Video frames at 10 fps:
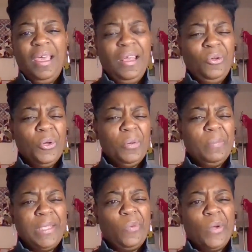I don't
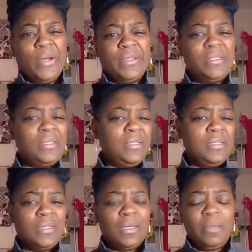normally wear this. This
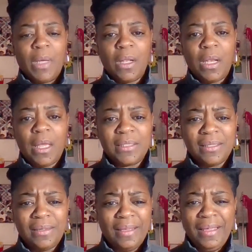isn't in my closet,